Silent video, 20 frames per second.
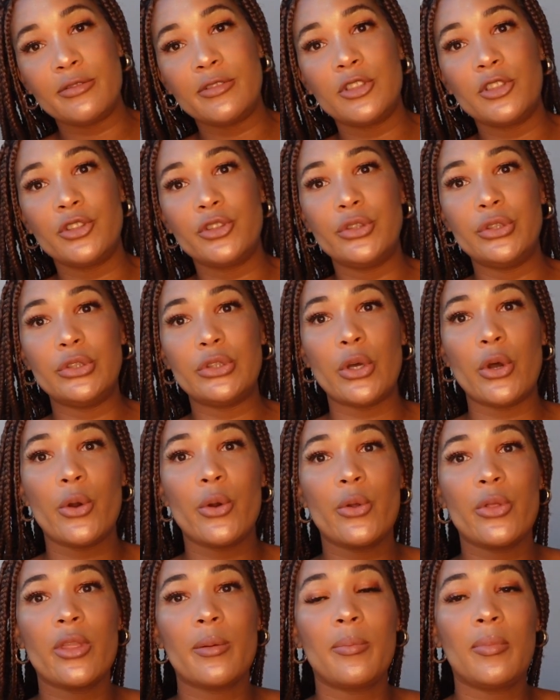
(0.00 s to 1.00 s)

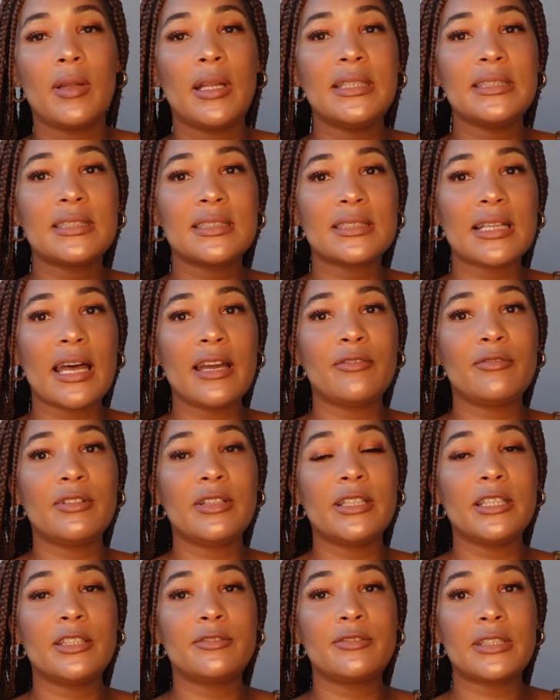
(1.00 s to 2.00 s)
So the places I've
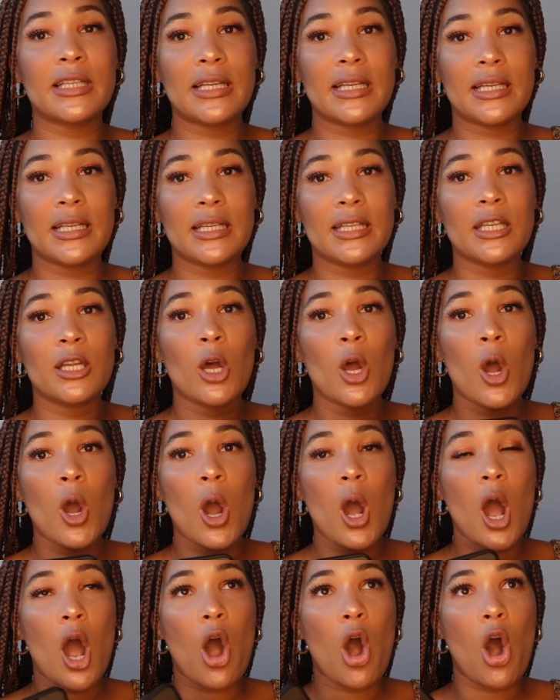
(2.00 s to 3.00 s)
lived in
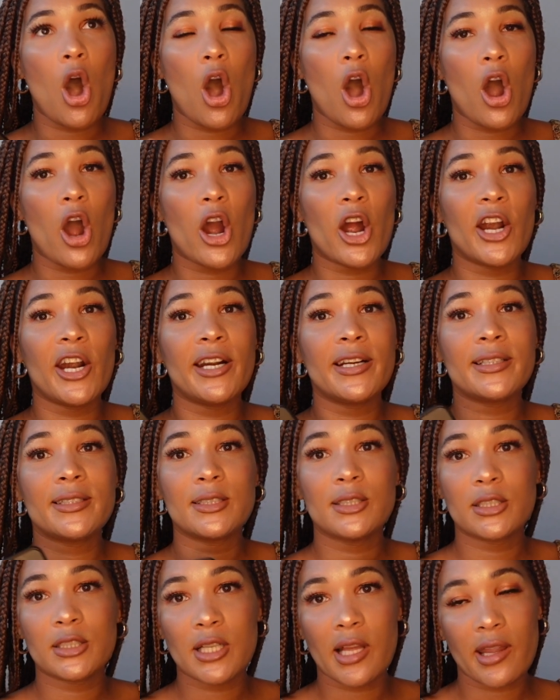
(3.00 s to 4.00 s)
are
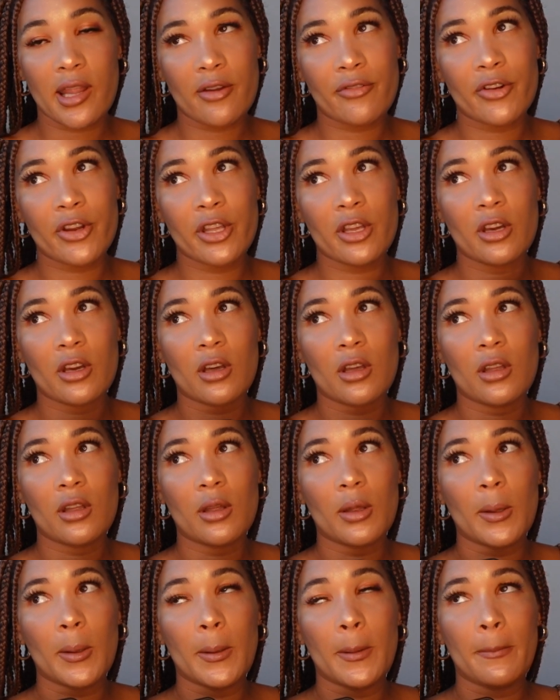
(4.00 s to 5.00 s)
South
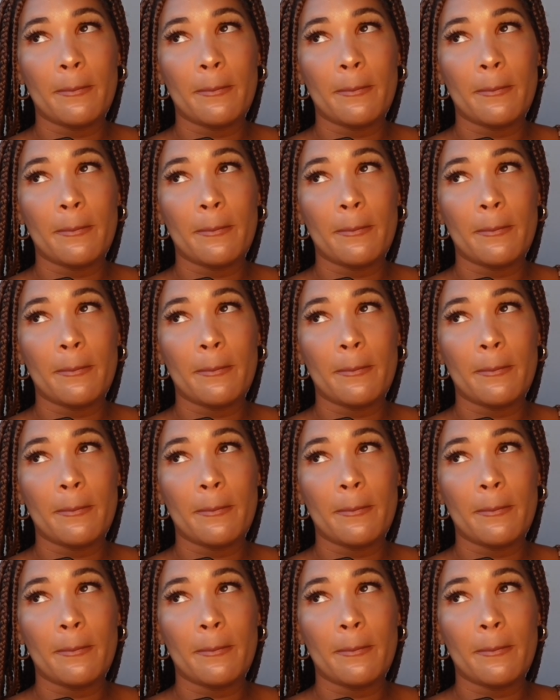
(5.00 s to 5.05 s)
Africa,